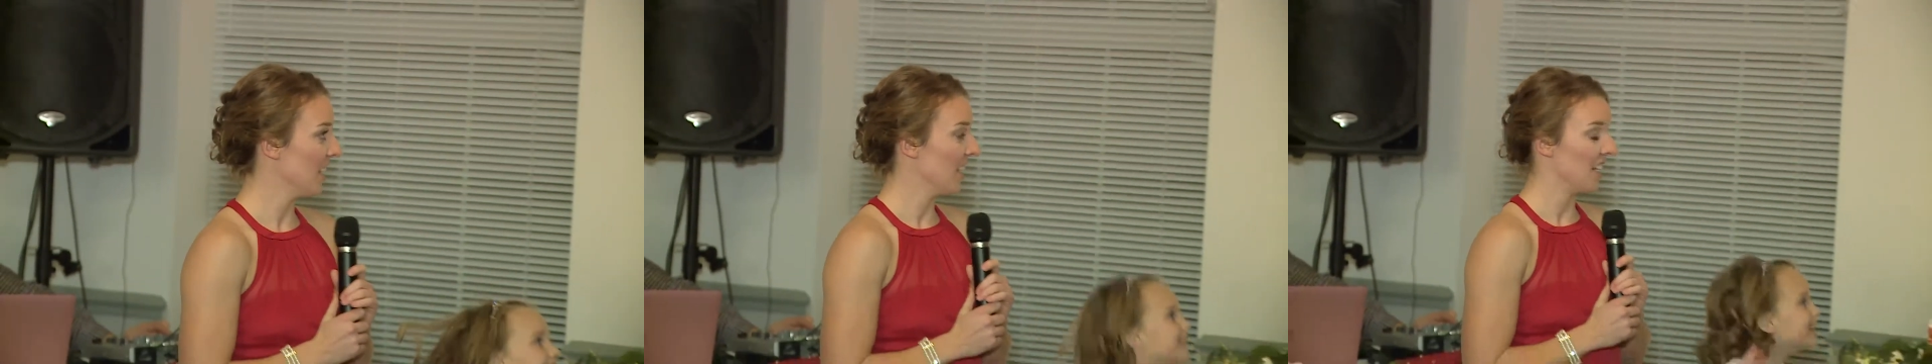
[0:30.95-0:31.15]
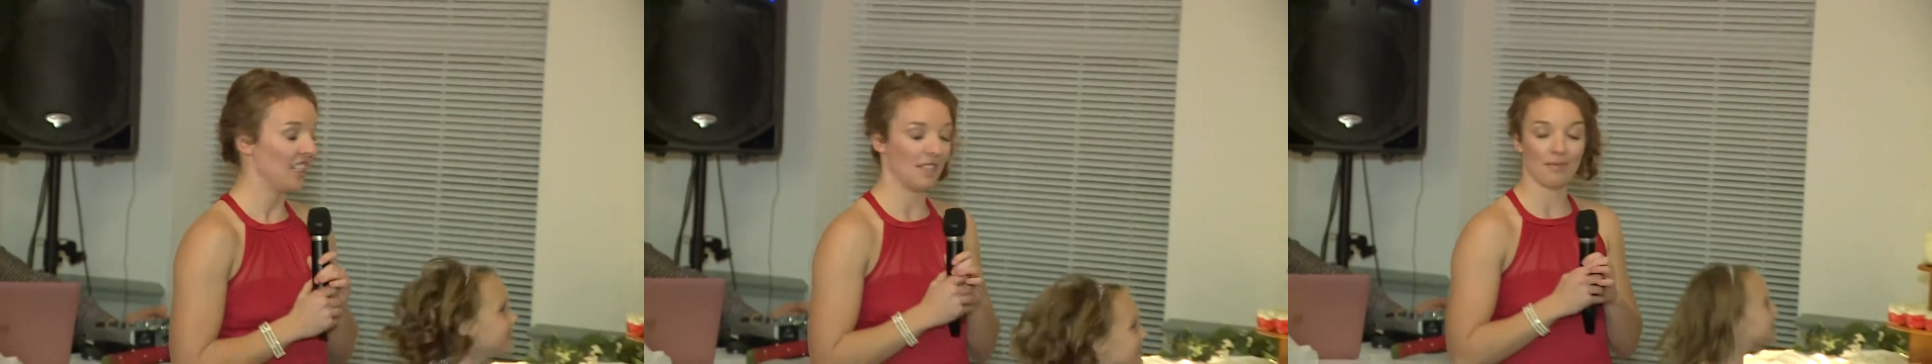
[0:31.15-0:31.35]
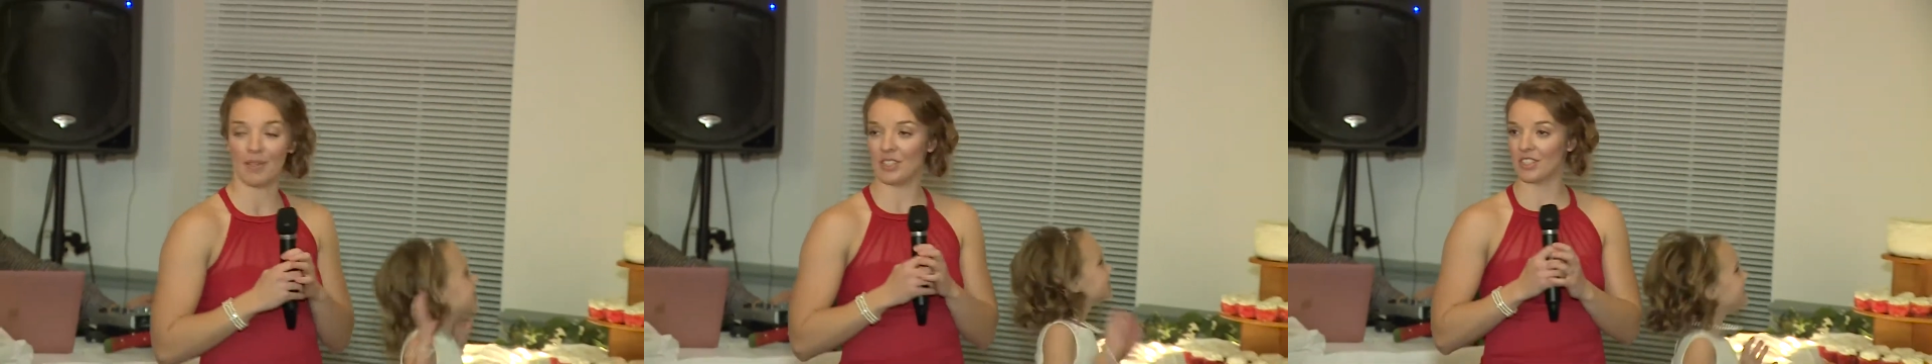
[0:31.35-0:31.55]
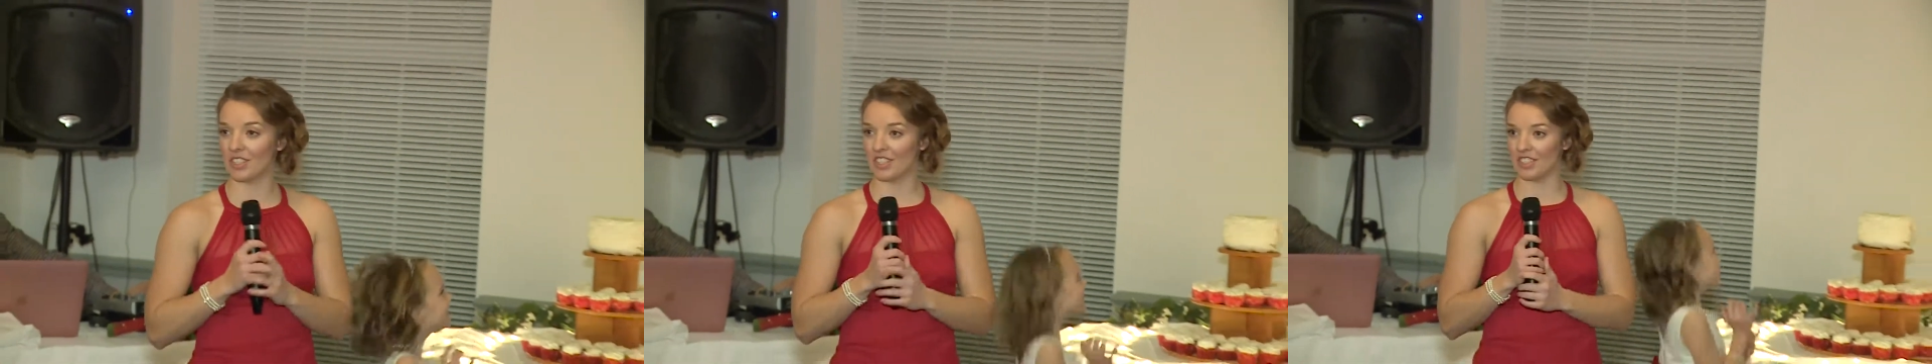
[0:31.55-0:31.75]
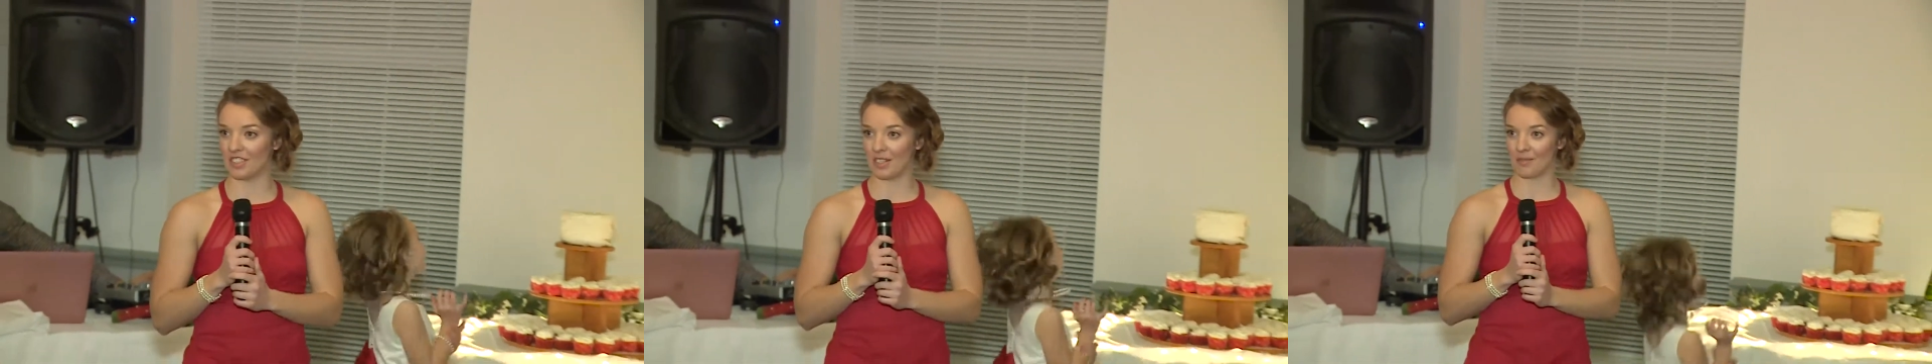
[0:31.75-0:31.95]
He's
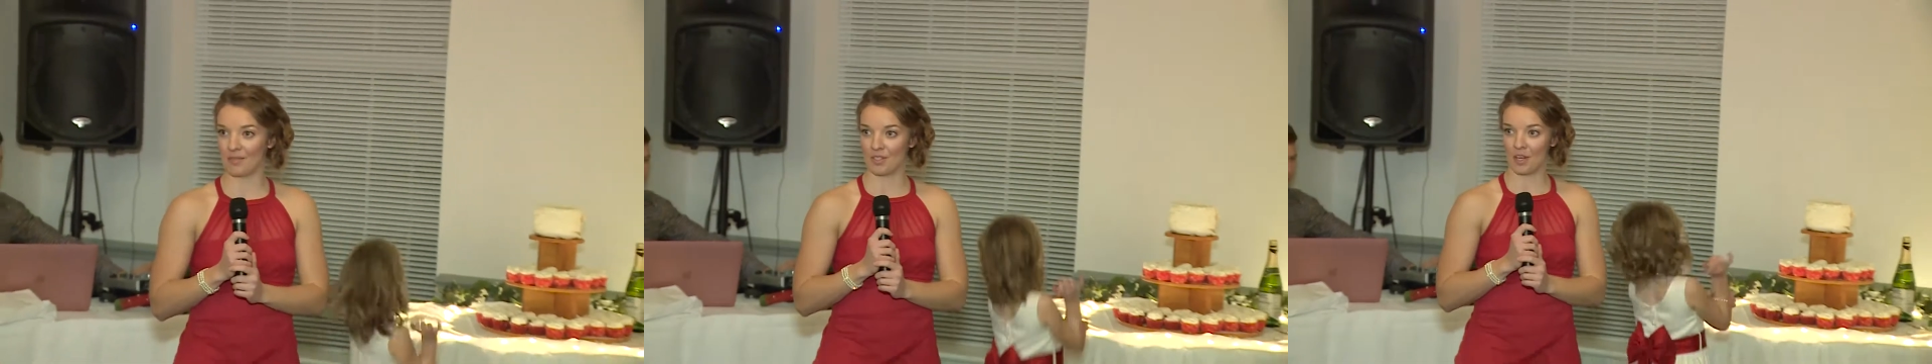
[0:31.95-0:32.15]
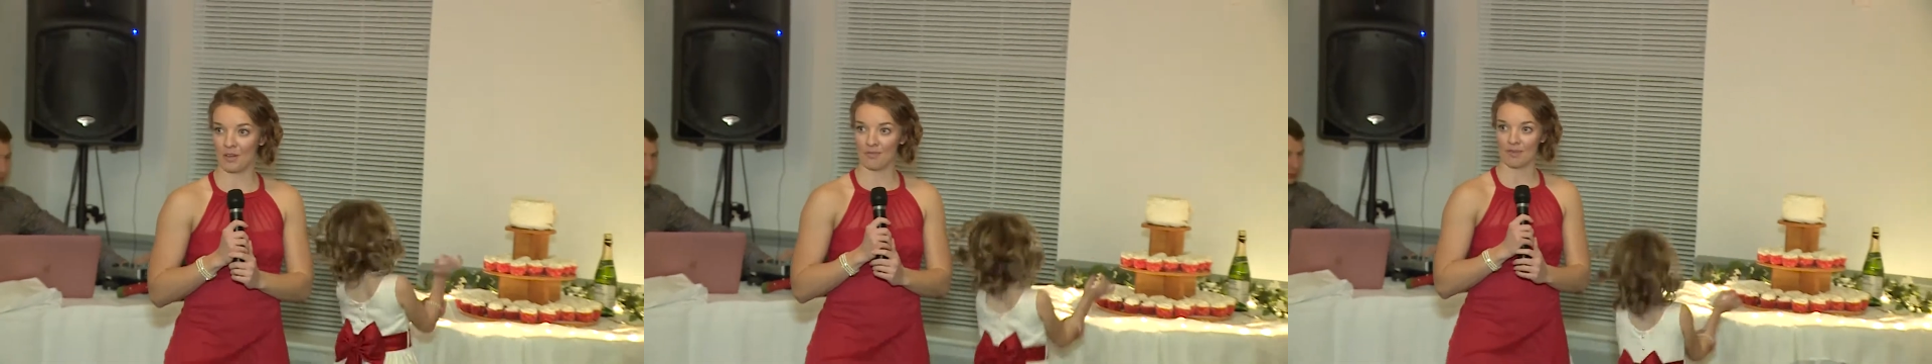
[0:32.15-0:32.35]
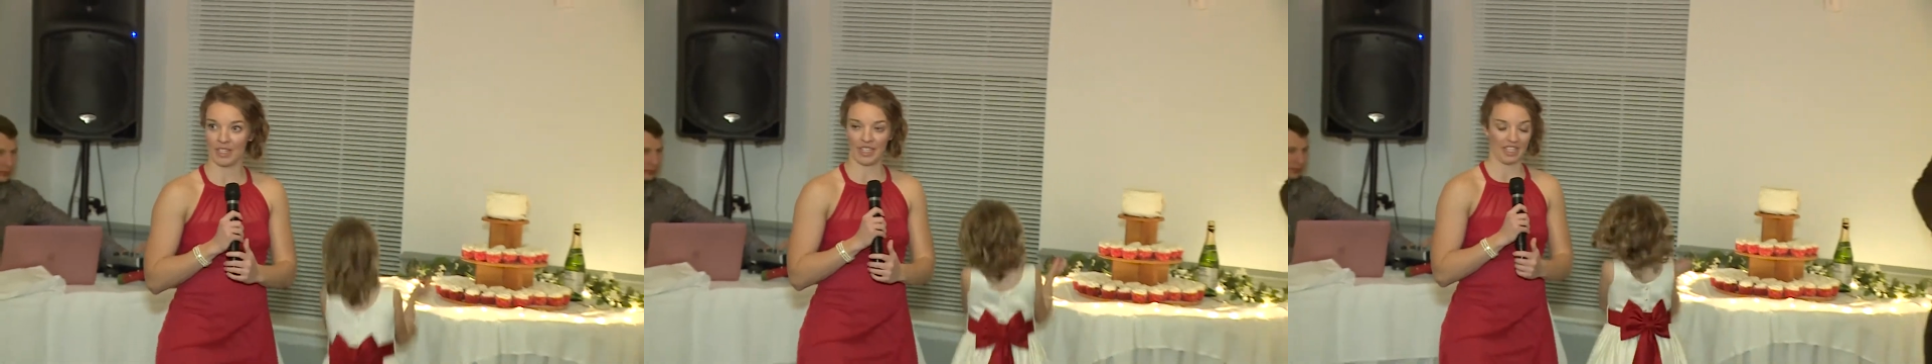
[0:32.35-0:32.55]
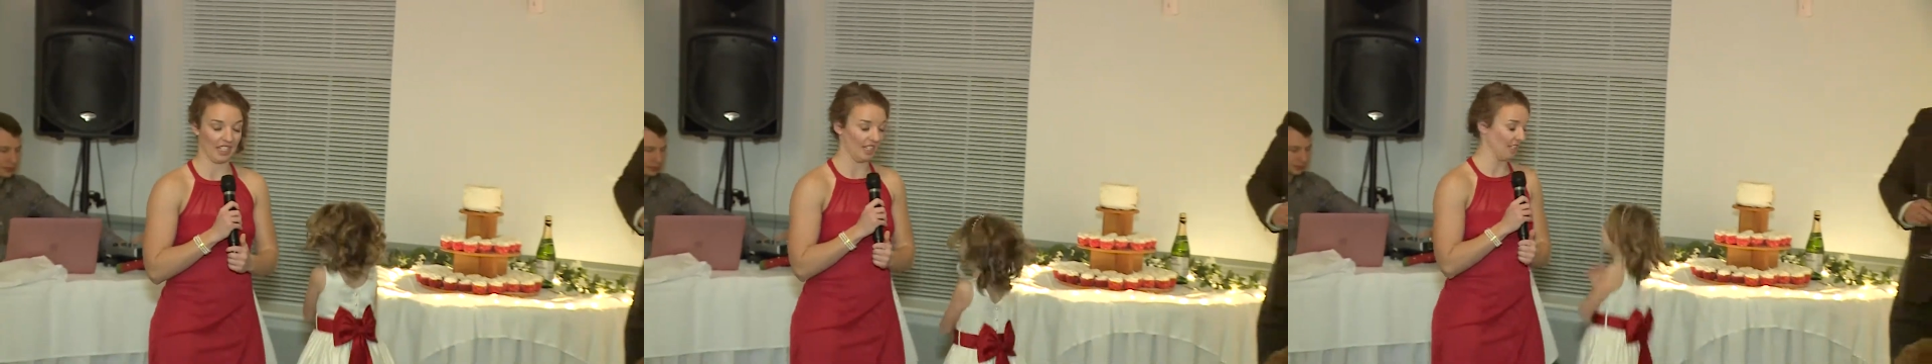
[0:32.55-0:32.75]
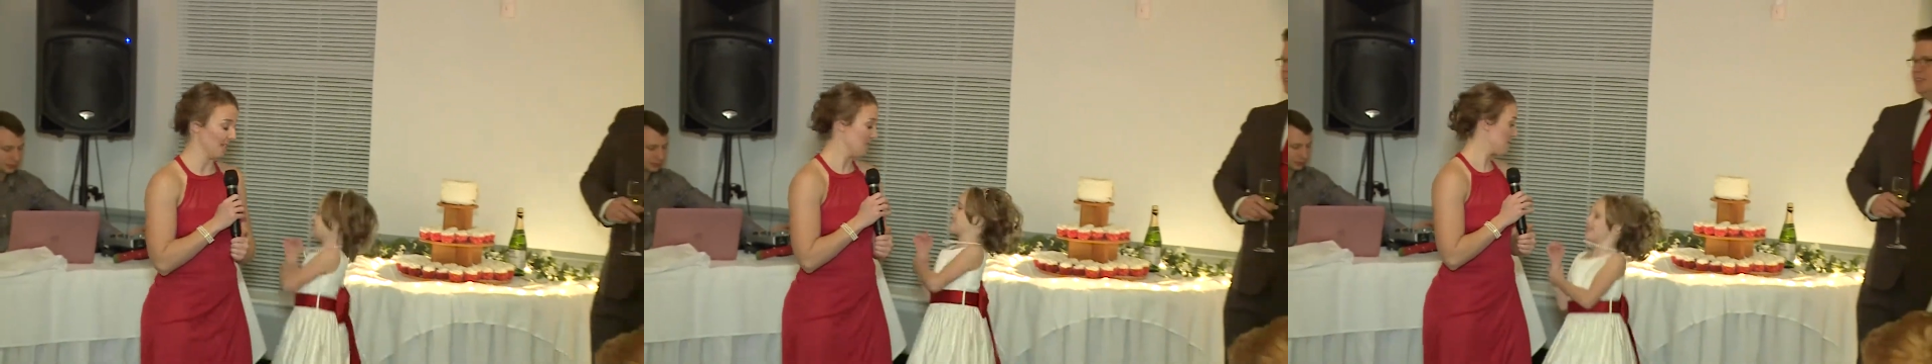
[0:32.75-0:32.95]
basically stepped up
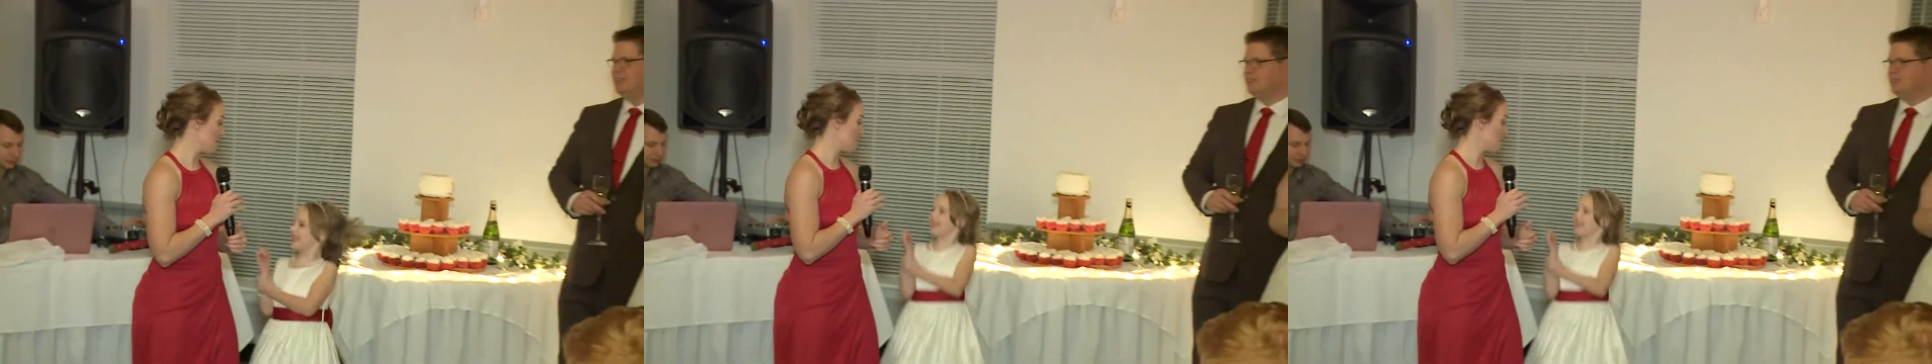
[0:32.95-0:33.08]
and